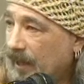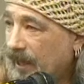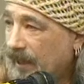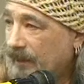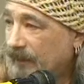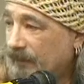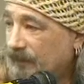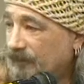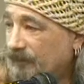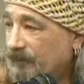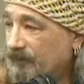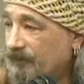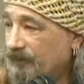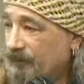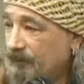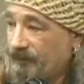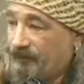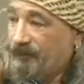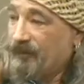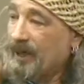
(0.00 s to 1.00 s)
and
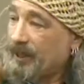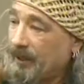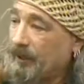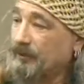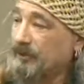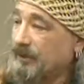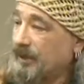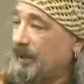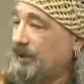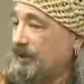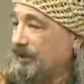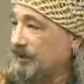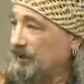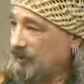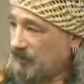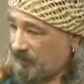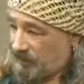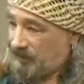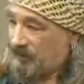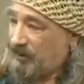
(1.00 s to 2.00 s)
radio
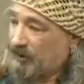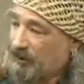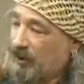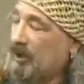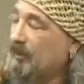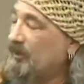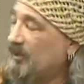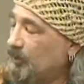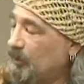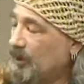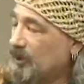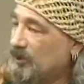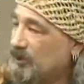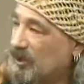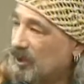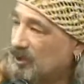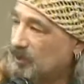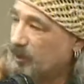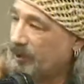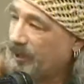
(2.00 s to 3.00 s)
stations determined what
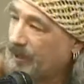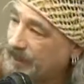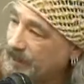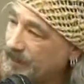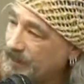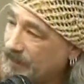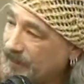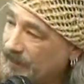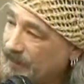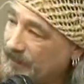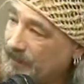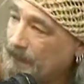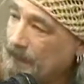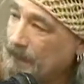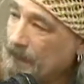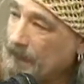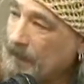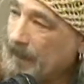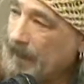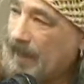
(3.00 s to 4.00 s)
songs were hits
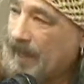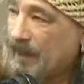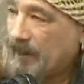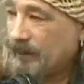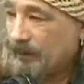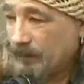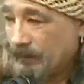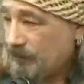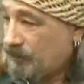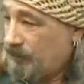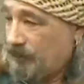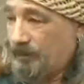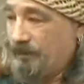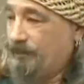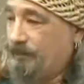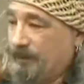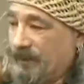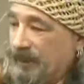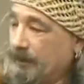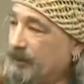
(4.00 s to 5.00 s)
and
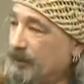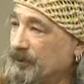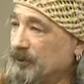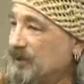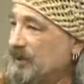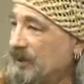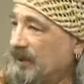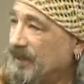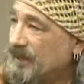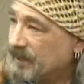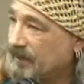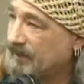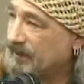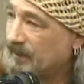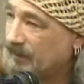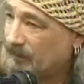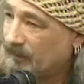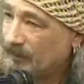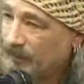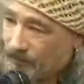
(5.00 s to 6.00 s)
people just listened
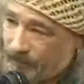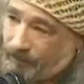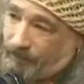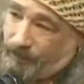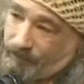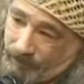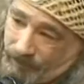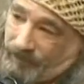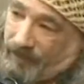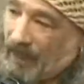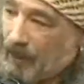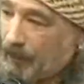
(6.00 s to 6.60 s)
and they